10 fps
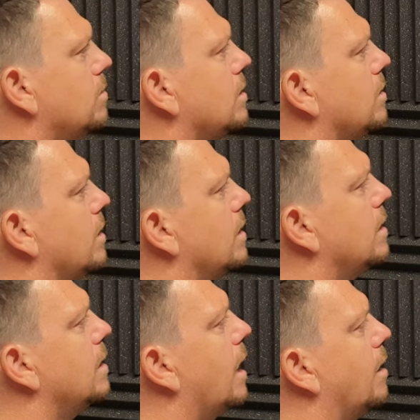we're gonna
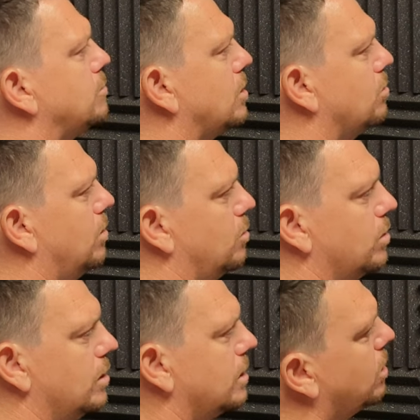absolutely
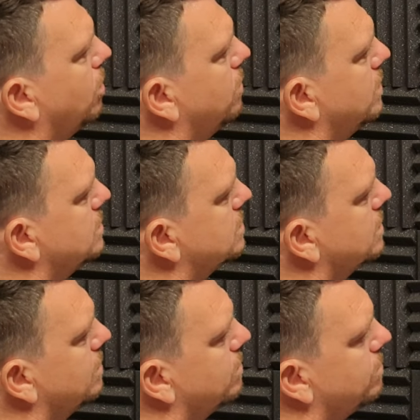work on
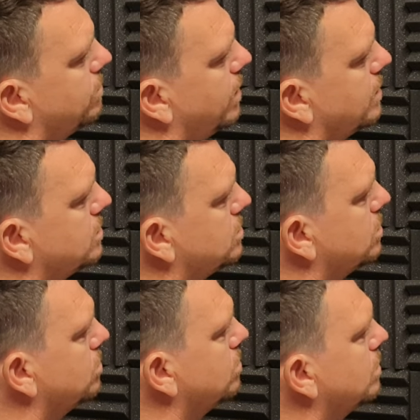this very
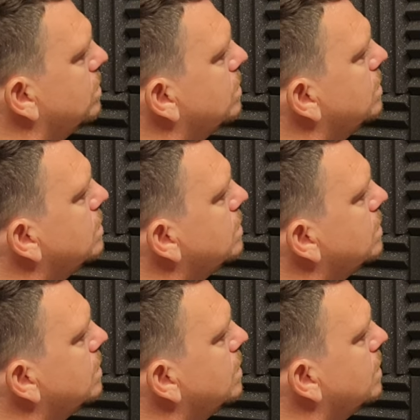soon.
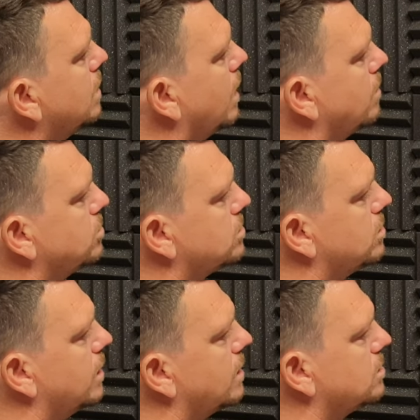I'm just
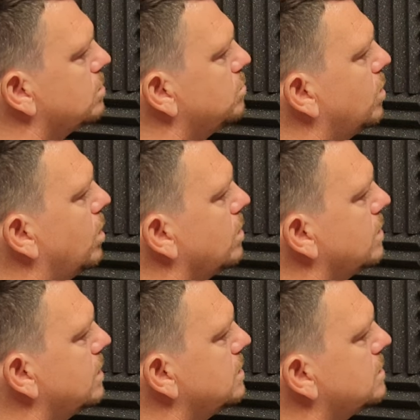gonna add some more of
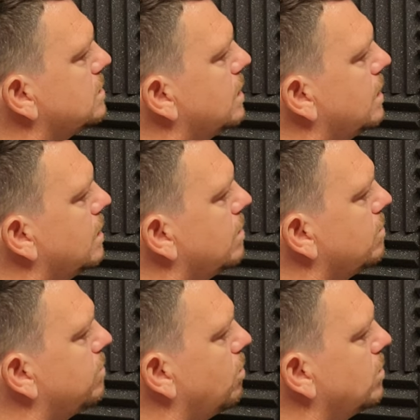this
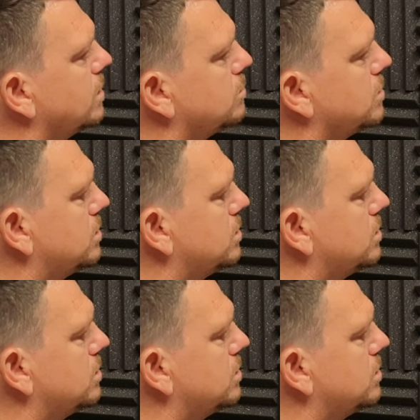foliage